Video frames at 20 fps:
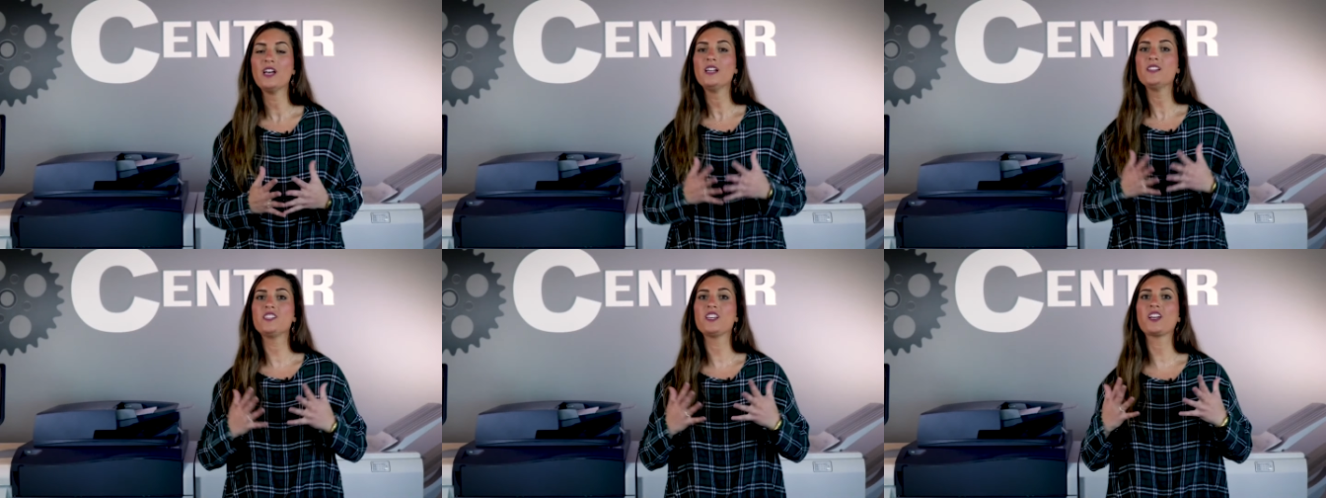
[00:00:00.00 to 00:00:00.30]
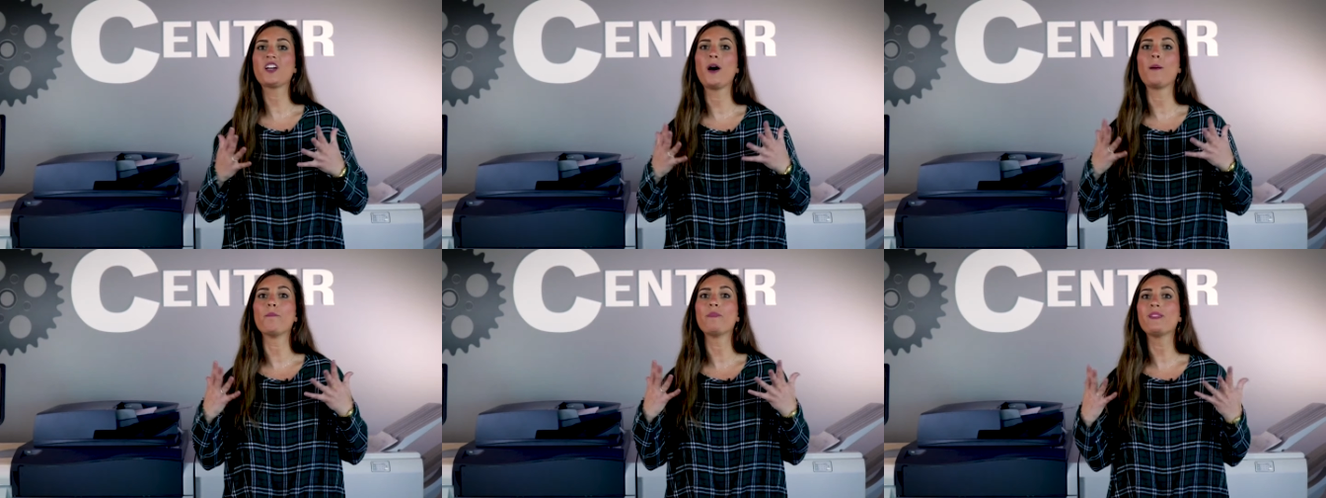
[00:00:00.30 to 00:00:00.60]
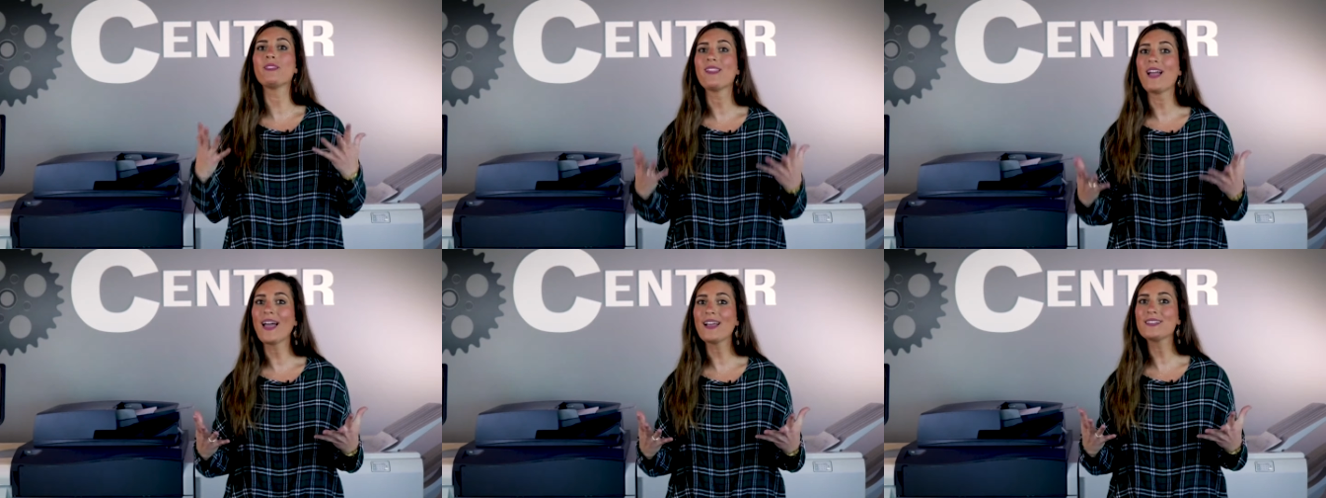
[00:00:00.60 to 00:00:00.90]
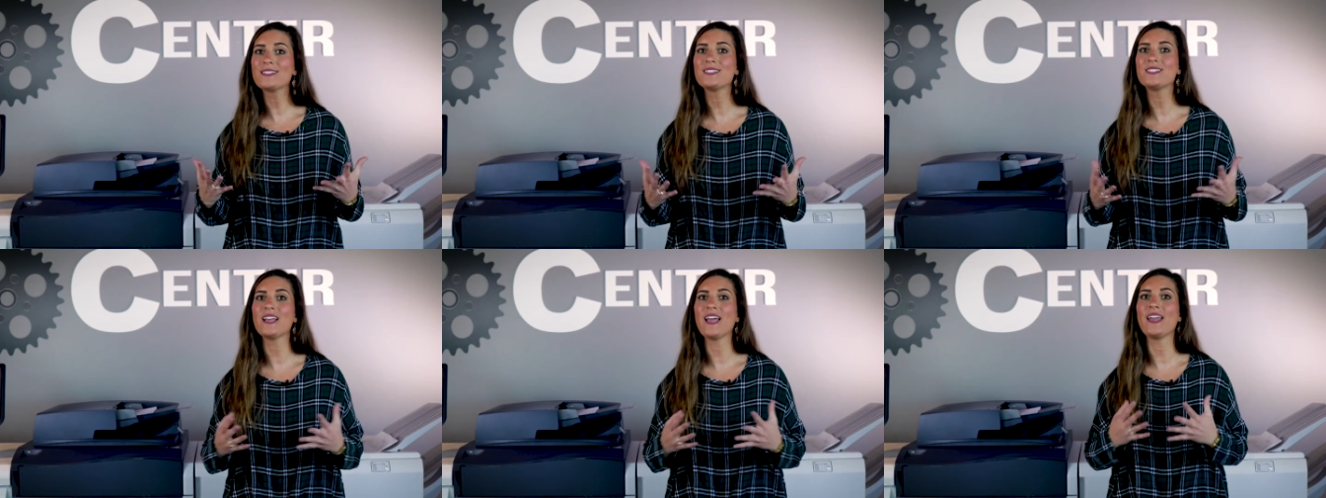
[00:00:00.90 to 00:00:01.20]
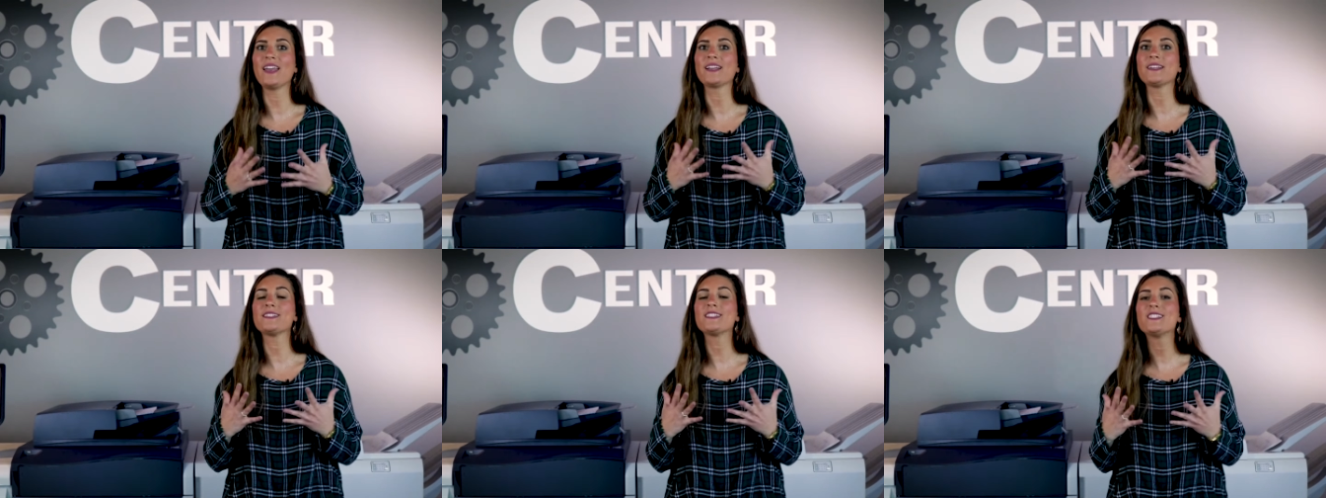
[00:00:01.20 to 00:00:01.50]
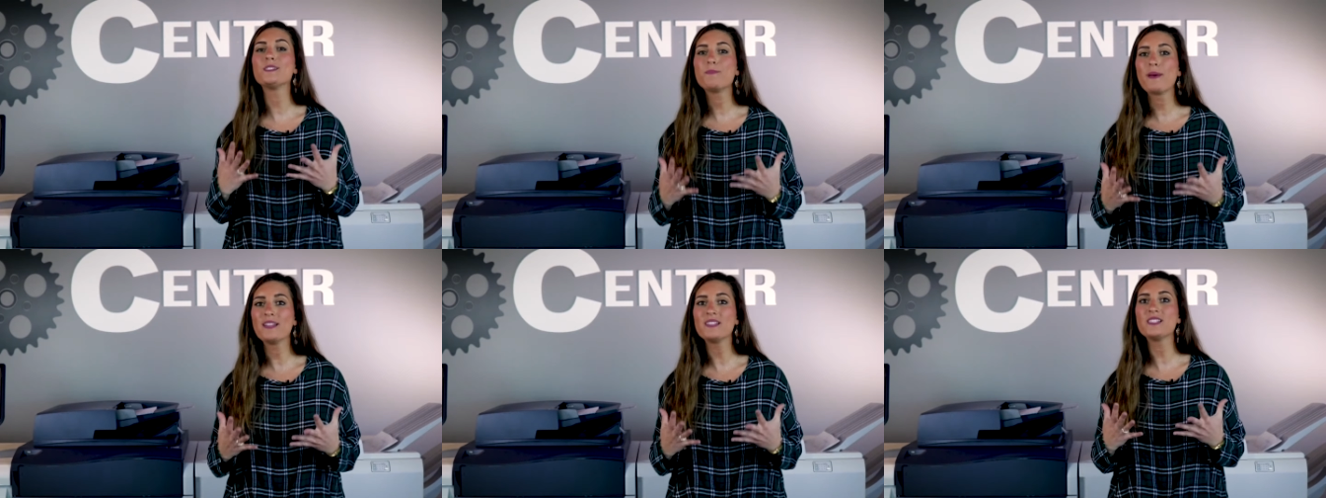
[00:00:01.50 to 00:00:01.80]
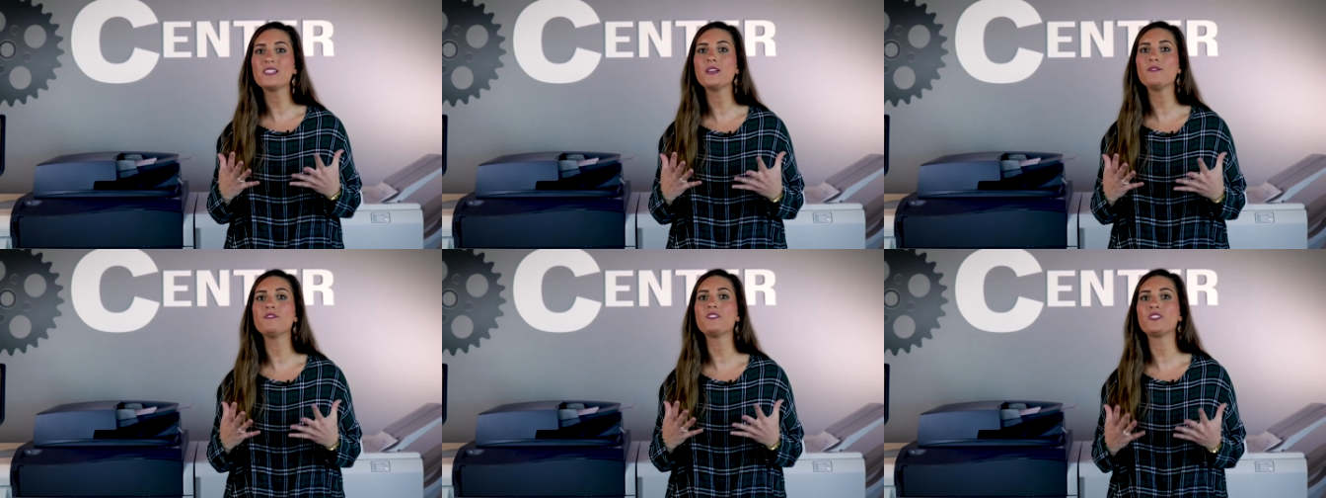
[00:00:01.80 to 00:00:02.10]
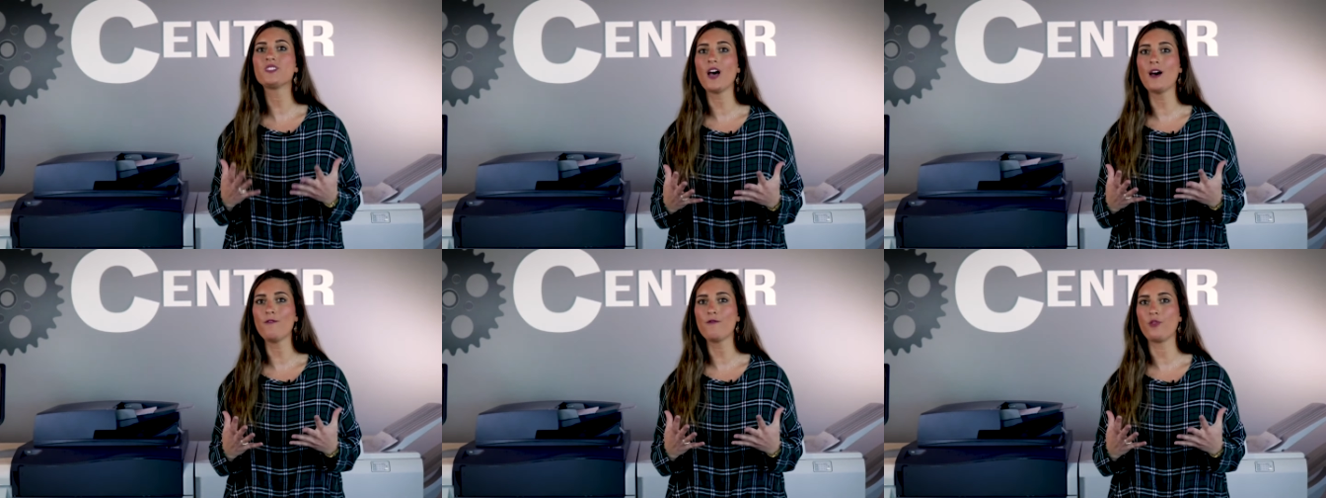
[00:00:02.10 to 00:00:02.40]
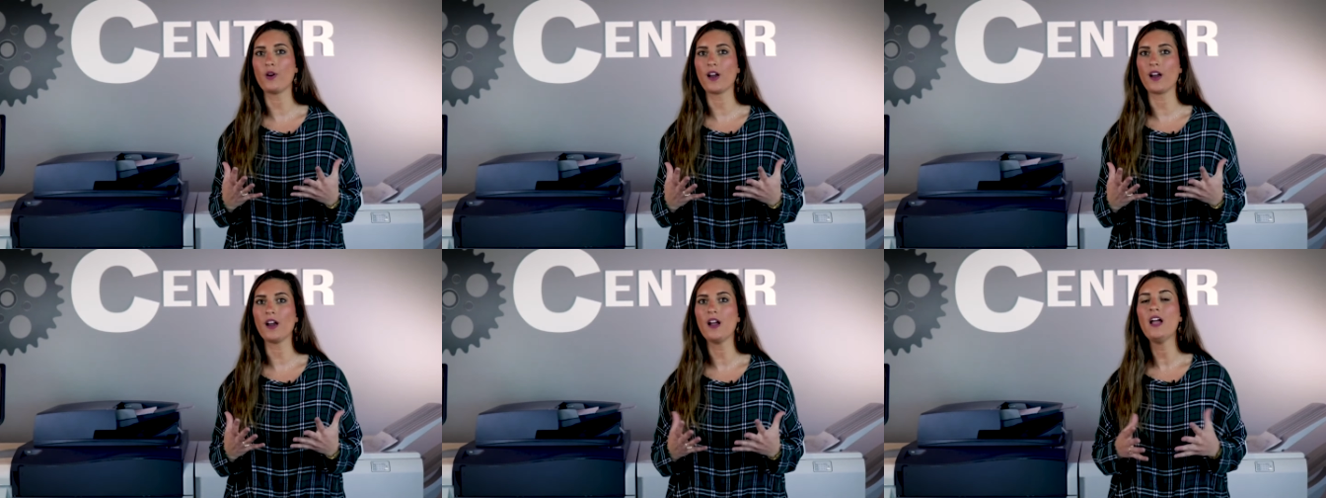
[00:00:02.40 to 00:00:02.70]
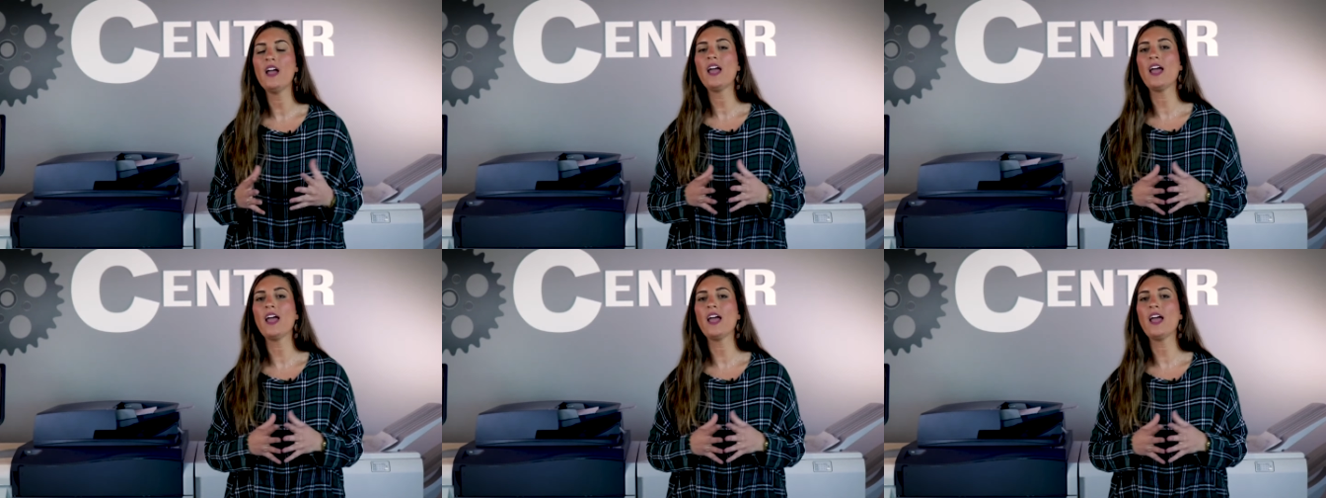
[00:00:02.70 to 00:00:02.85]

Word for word: to complex and expensive software